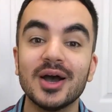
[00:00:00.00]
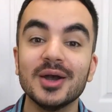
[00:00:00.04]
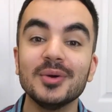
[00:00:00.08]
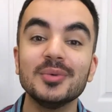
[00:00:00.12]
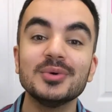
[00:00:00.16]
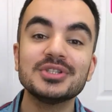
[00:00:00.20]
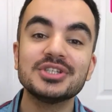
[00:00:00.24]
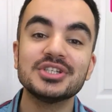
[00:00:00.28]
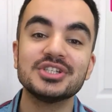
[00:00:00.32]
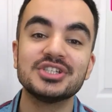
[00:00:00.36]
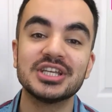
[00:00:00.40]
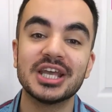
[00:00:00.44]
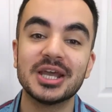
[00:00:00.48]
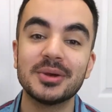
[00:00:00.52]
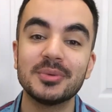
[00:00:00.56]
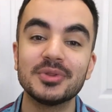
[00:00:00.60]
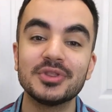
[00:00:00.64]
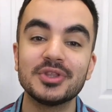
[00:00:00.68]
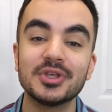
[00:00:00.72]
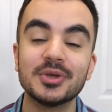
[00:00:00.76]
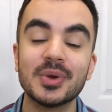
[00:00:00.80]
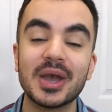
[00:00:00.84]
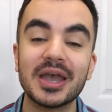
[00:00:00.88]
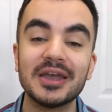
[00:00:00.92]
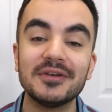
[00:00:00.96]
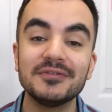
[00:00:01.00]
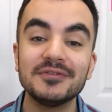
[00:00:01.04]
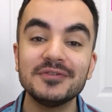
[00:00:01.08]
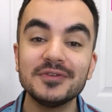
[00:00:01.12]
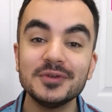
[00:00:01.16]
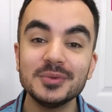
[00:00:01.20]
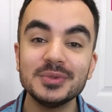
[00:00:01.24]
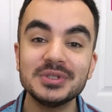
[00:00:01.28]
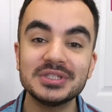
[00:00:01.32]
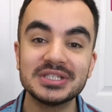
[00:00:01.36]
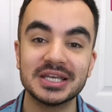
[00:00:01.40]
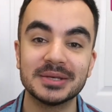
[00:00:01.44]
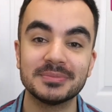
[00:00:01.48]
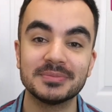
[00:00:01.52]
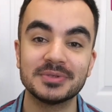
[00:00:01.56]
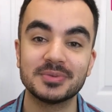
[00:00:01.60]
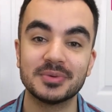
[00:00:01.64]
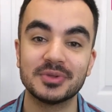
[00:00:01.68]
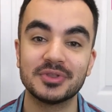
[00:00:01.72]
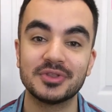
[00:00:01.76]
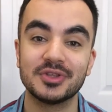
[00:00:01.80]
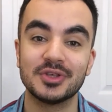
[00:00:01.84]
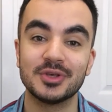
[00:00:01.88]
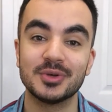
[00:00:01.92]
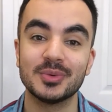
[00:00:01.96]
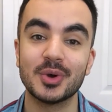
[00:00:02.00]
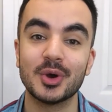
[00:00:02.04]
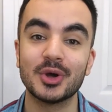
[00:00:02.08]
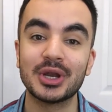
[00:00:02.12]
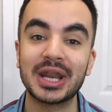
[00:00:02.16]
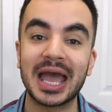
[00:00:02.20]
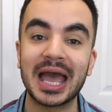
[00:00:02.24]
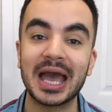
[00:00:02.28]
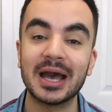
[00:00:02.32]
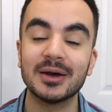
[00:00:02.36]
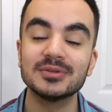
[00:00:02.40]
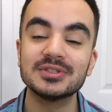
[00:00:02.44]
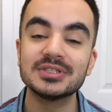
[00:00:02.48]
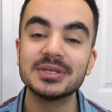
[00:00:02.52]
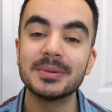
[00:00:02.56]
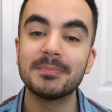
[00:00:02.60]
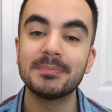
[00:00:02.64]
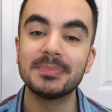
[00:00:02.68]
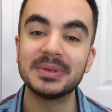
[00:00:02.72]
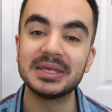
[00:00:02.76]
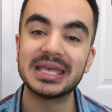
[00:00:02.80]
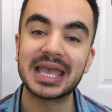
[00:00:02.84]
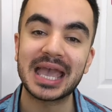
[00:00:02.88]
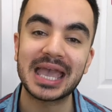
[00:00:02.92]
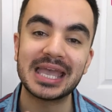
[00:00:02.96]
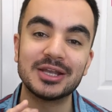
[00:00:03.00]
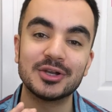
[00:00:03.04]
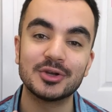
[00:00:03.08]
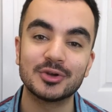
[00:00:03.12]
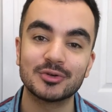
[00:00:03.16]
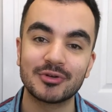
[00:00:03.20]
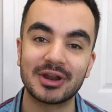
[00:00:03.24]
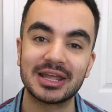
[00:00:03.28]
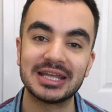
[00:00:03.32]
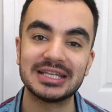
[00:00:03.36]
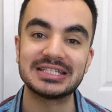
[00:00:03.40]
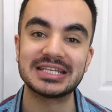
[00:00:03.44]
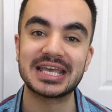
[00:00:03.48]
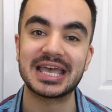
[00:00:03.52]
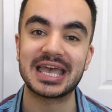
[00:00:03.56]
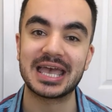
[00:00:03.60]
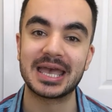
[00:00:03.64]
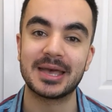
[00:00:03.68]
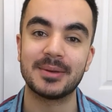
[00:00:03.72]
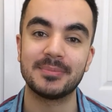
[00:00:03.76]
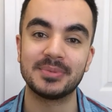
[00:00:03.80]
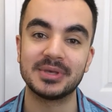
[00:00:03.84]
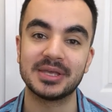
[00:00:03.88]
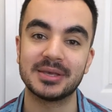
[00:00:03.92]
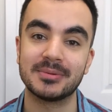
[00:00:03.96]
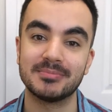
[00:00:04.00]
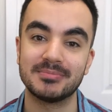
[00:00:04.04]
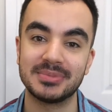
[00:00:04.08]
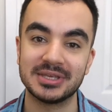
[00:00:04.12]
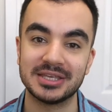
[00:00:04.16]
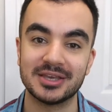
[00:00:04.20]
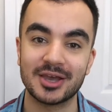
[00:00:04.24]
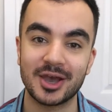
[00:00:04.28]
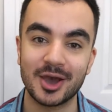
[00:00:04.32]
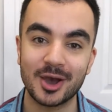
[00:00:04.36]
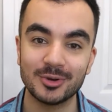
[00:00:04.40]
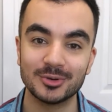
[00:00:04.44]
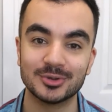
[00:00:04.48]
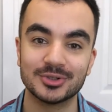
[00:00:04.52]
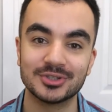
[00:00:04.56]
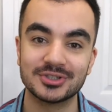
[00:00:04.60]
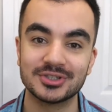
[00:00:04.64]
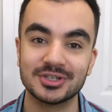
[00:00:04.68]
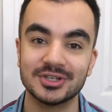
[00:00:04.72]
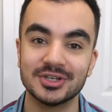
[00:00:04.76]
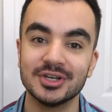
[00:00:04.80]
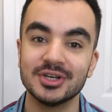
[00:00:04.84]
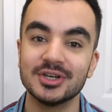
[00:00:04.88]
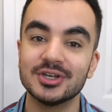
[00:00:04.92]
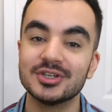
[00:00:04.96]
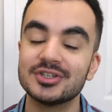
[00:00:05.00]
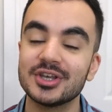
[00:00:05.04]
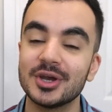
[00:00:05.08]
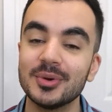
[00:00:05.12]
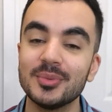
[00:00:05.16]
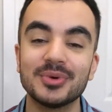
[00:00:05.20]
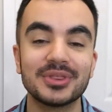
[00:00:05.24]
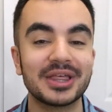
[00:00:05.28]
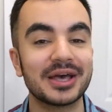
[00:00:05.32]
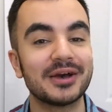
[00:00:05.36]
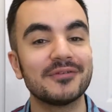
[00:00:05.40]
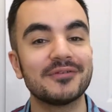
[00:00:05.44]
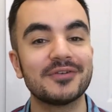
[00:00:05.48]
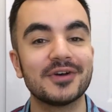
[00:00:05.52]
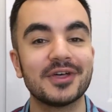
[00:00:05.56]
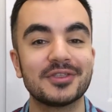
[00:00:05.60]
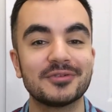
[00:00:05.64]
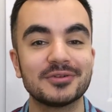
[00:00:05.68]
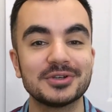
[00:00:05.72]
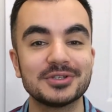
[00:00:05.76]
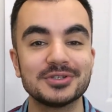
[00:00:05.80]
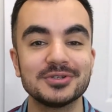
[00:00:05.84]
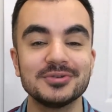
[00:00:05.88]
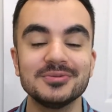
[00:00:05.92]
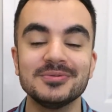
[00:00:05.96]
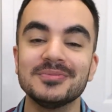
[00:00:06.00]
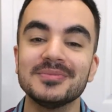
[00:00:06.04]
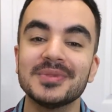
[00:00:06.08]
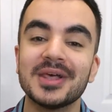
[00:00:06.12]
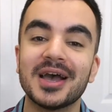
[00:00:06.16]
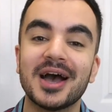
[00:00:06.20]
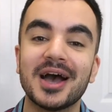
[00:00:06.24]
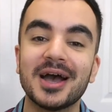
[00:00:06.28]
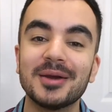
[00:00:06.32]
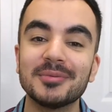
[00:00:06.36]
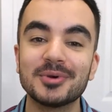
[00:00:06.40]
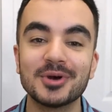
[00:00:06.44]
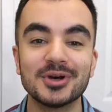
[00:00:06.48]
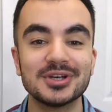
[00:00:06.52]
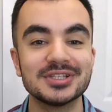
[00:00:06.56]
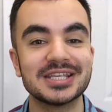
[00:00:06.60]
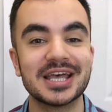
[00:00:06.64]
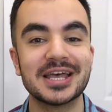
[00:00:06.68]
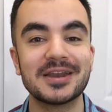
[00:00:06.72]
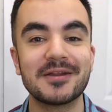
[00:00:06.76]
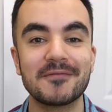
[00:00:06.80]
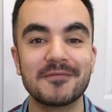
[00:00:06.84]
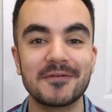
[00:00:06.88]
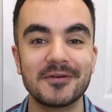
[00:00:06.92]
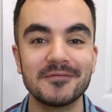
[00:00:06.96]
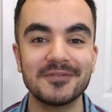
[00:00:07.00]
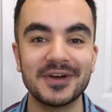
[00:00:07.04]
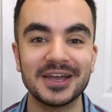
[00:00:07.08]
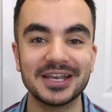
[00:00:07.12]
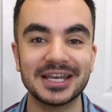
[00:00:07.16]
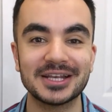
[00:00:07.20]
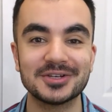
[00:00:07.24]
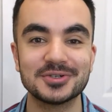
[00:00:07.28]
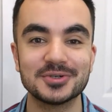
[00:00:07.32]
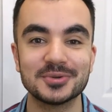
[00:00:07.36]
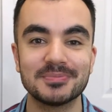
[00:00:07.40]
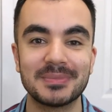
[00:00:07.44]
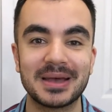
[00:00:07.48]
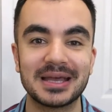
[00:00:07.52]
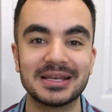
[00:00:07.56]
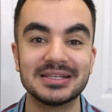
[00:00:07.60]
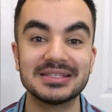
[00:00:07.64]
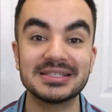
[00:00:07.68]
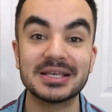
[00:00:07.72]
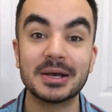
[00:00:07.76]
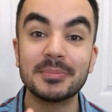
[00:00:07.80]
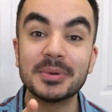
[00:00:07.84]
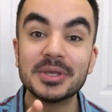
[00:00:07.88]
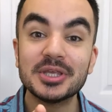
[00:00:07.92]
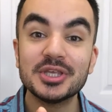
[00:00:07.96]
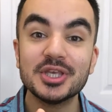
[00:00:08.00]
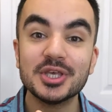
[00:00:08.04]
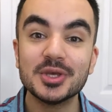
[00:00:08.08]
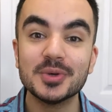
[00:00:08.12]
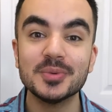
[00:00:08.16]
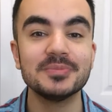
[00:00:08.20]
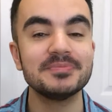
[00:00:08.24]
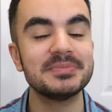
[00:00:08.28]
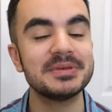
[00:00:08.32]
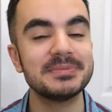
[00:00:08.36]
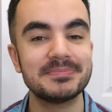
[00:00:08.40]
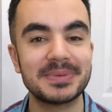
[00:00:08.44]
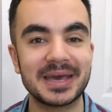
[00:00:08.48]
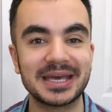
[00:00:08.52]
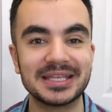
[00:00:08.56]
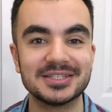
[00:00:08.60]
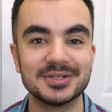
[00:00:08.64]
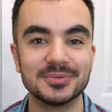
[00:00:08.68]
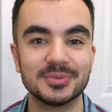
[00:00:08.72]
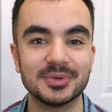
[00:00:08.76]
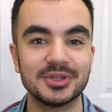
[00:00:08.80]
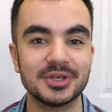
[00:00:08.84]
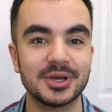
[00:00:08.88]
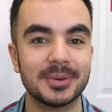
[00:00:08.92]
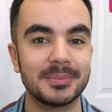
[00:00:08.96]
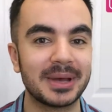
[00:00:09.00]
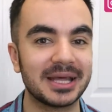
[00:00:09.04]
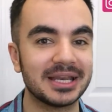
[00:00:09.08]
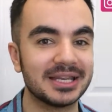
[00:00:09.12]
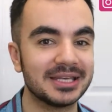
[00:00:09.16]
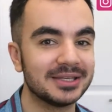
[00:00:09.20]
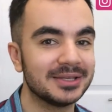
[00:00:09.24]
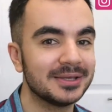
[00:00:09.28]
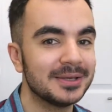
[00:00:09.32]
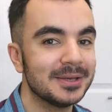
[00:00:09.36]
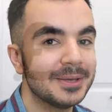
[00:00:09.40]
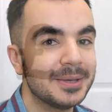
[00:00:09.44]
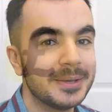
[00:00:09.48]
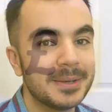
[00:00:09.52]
I want to share with you a few tips with you on how to be a great Airbnb host. So without further ado, I'm Kozan from Financial Madness, helping you be better with your money.